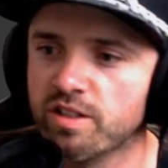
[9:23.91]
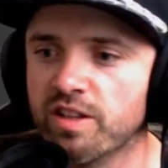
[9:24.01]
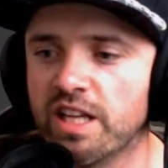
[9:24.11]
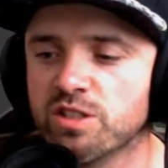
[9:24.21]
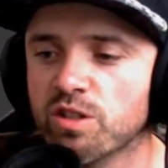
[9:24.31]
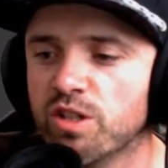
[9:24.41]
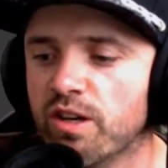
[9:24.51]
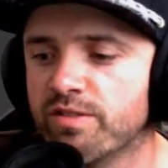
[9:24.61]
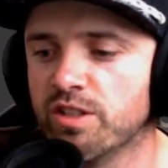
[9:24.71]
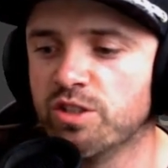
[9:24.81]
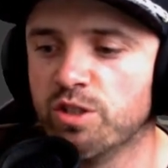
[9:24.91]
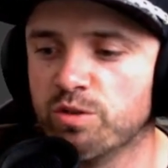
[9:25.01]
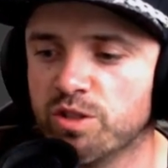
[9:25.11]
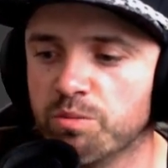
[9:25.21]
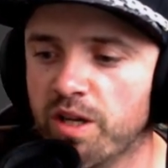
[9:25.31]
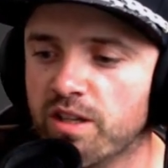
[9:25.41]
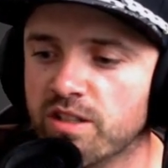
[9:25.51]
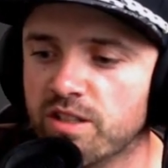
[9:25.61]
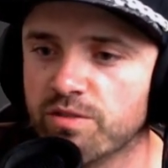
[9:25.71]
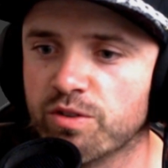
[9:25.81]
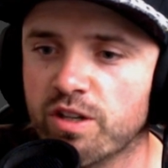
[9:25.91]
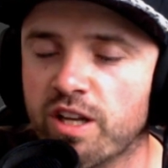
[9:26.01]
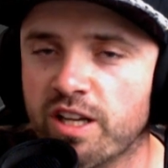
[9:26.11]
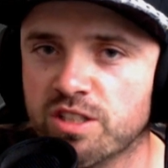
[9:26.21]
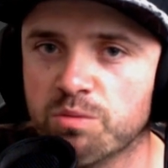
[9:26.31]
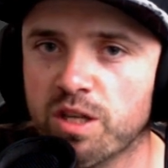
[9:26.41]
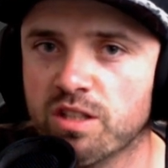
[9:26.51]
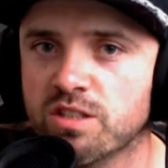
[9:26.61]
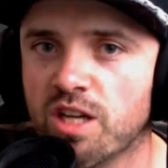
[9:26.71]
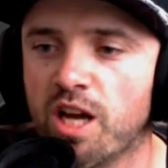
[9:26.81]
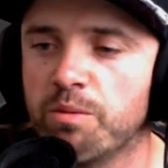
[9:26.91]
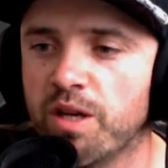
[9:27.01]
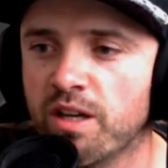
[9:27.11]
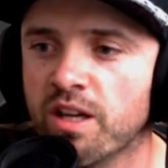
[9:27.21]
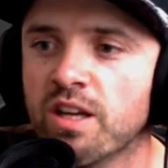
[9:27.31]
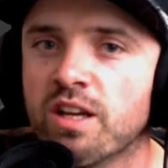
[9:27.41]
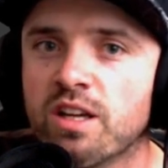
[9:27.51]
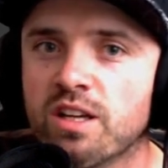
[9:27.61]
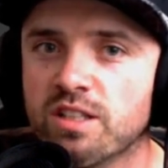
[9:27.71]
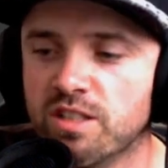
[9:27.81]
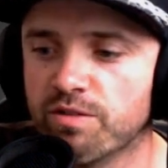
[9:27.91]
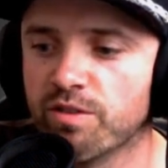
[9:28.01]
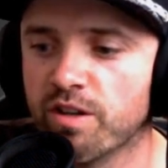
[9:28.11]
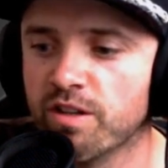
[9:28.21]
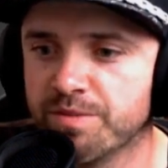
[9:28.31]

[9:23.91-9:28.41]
That's all you have to do to make it different and to make the timing different.